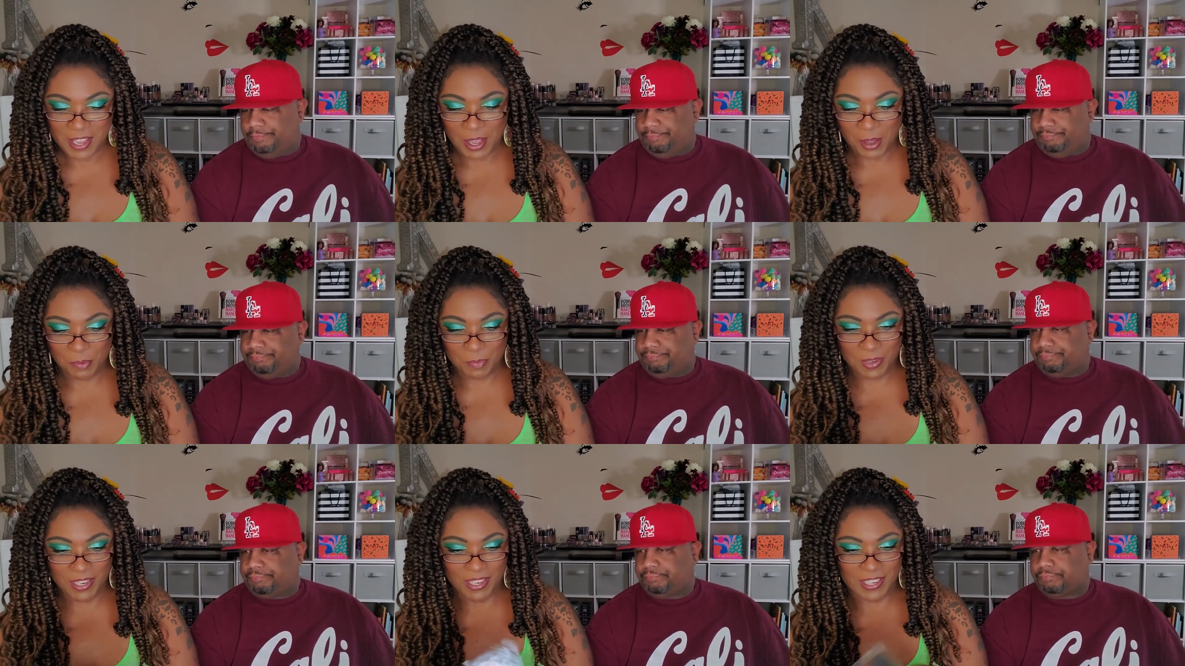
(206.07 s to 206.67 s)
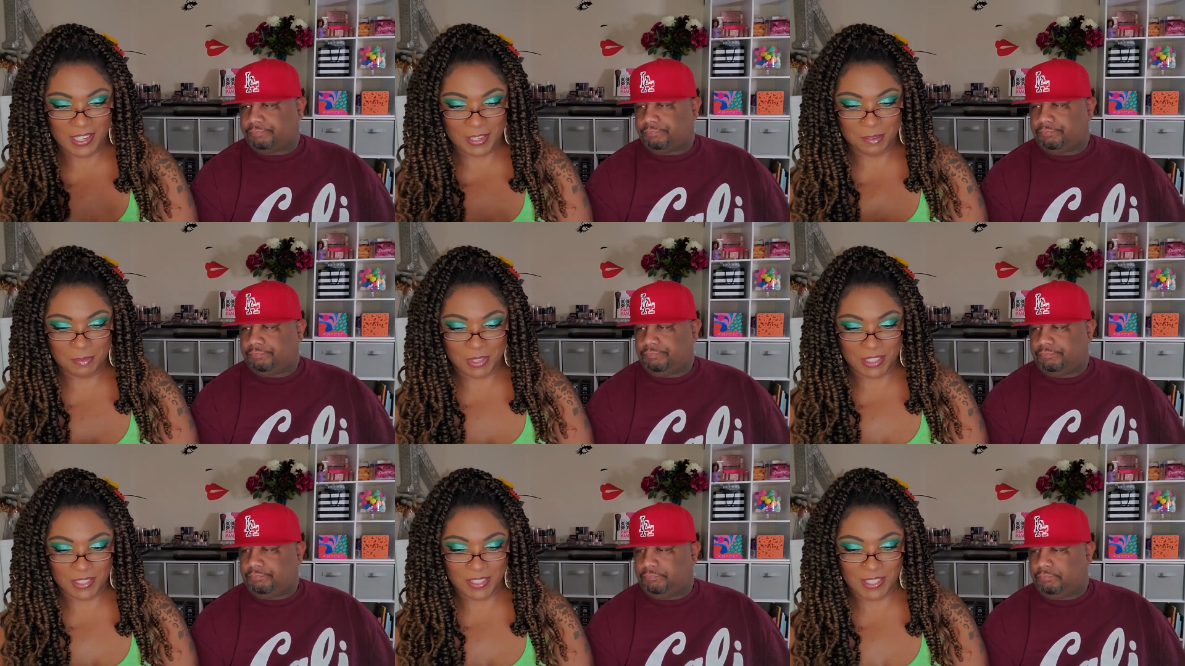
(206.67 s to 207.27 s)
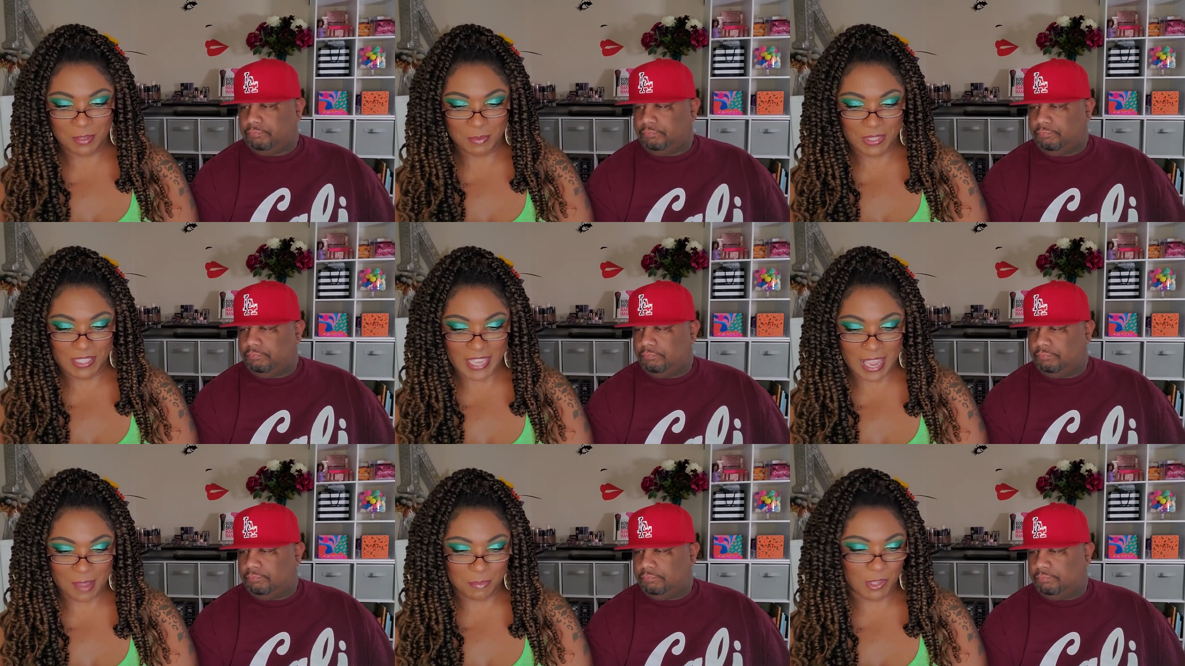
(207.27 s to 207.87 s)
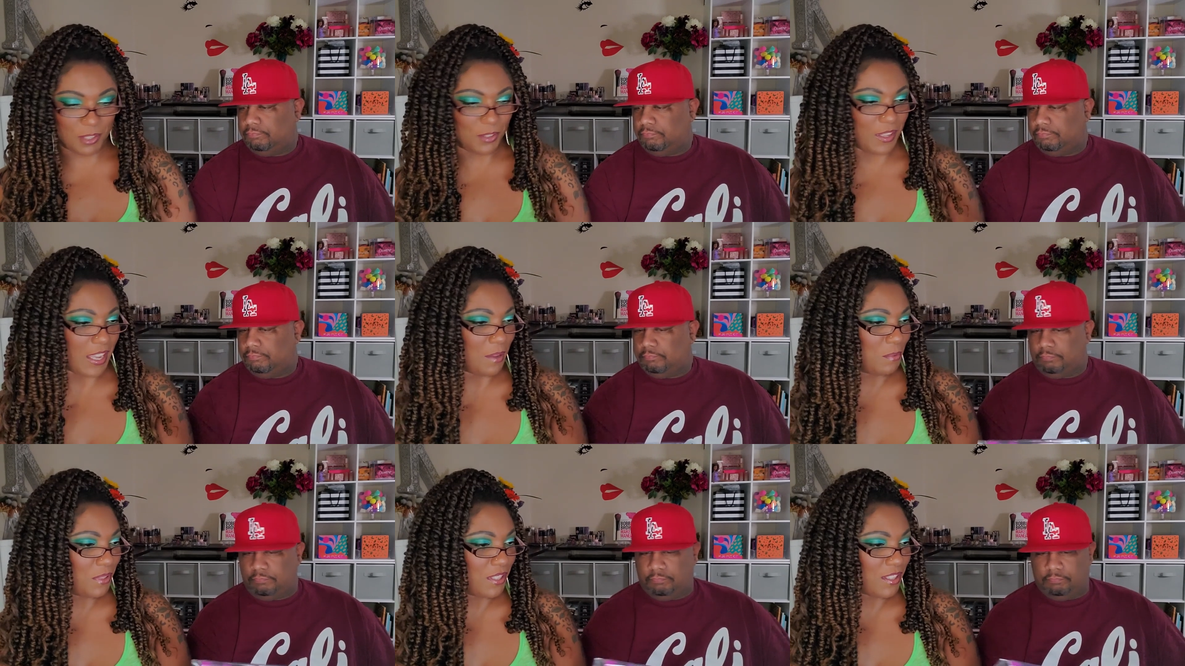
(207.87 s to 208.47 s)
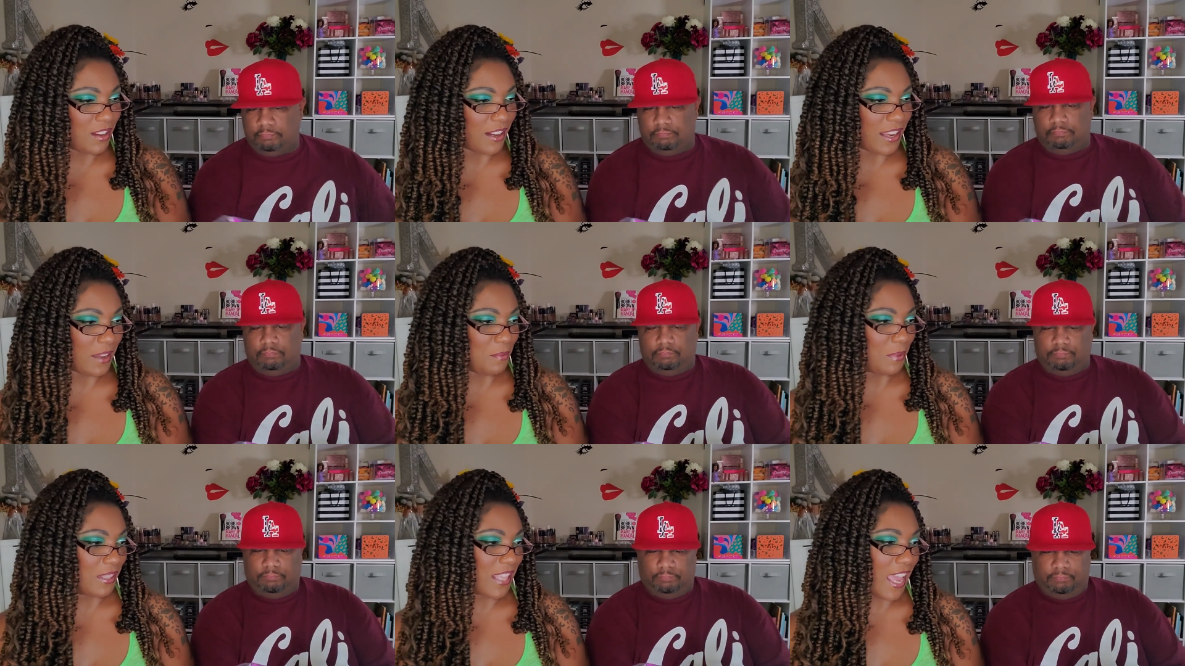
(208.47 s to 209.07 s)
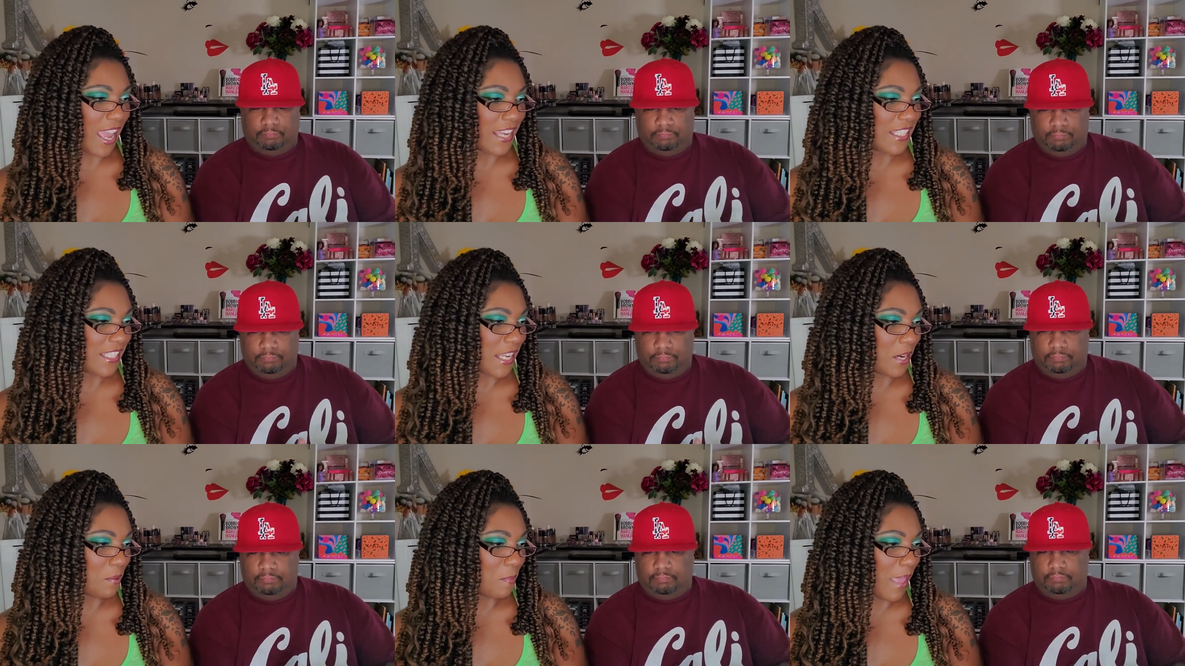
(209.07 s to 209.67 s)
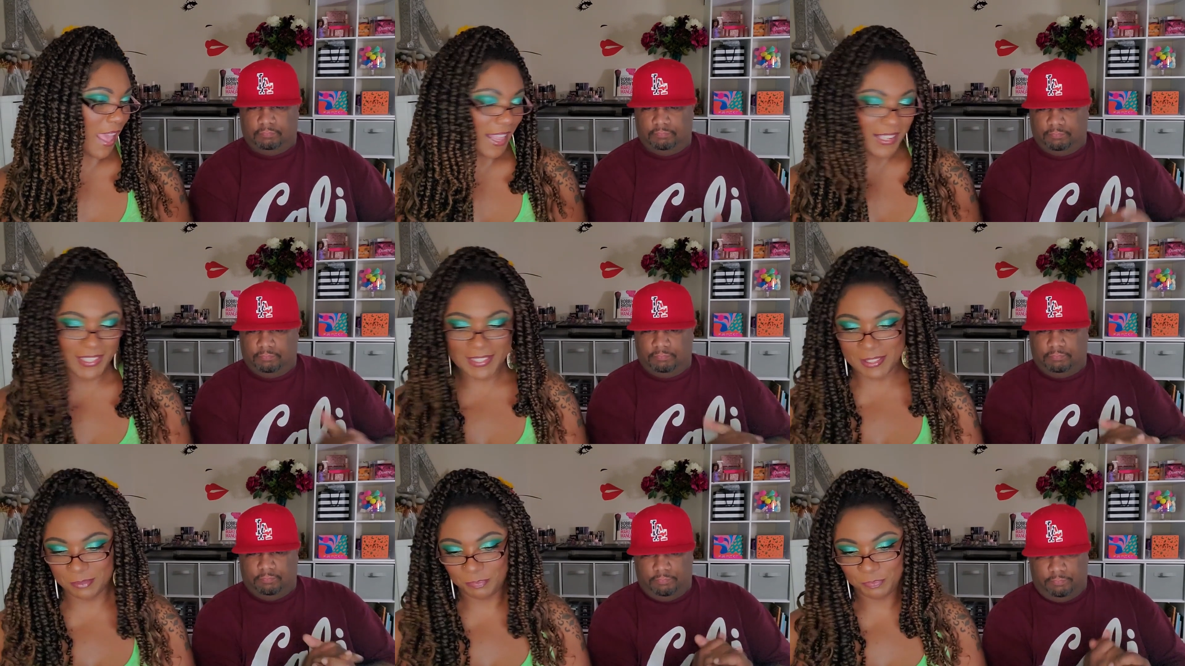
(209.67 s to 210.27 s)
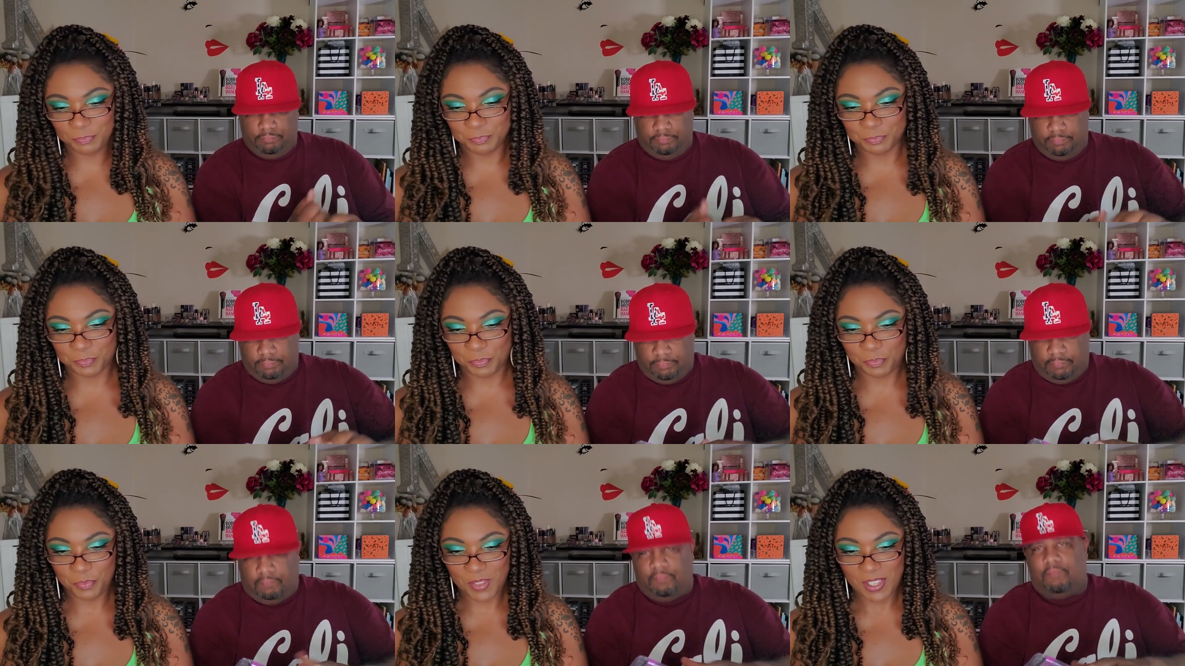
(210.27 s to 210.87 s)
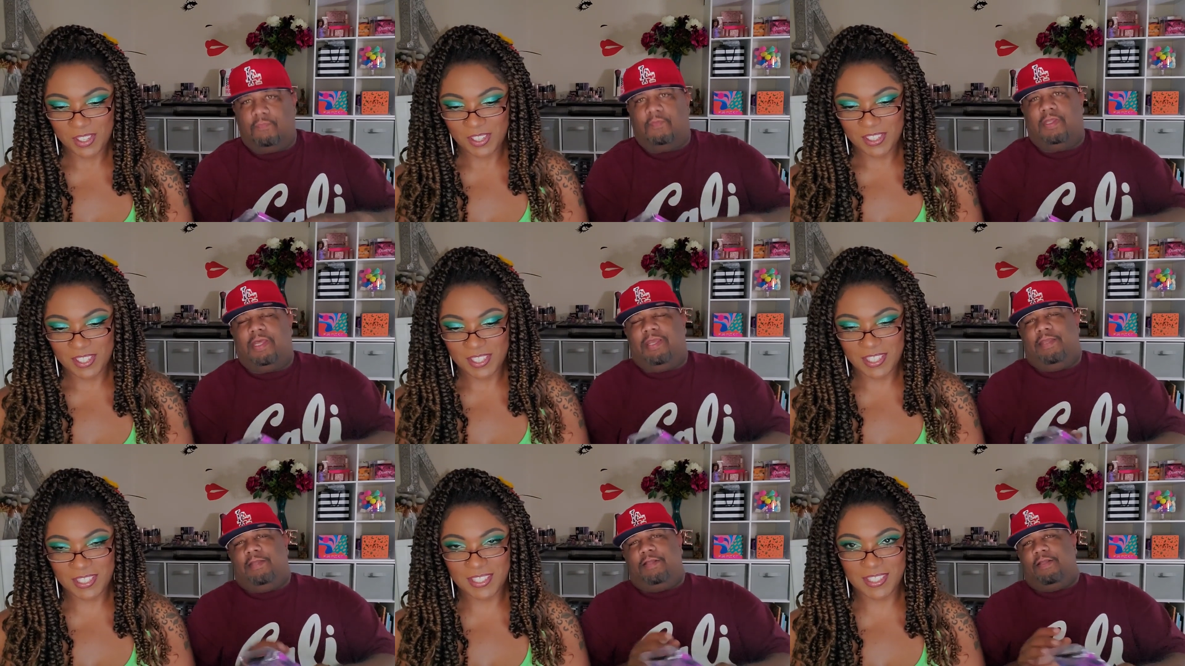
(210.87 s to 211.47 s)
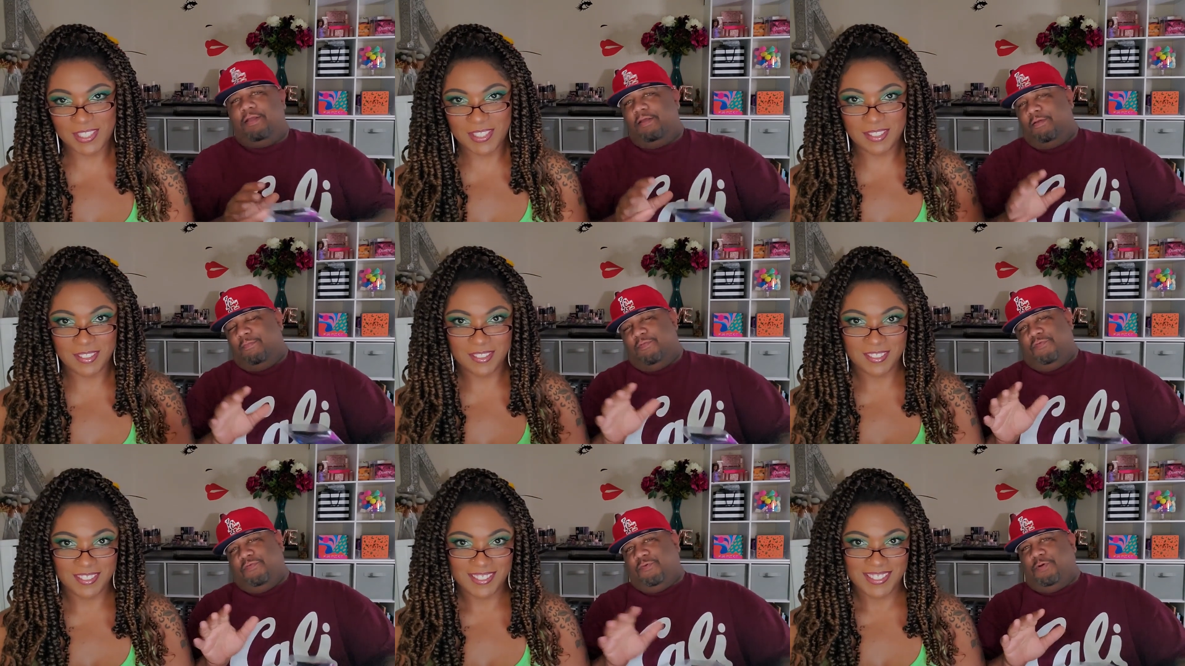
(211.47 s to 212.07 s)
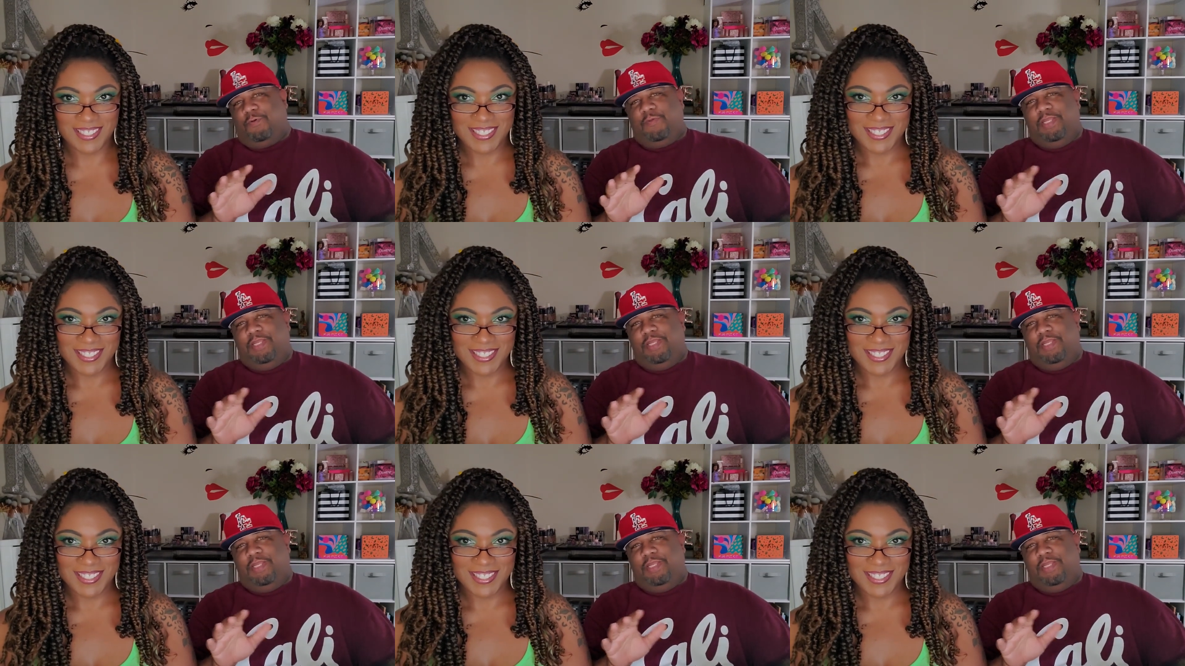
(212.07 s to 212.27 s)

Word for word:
Speaker 1: open it up and see what's happening. Okay, we'll start out with the eyeshadow palette.
Speaker 2: So hey, this is before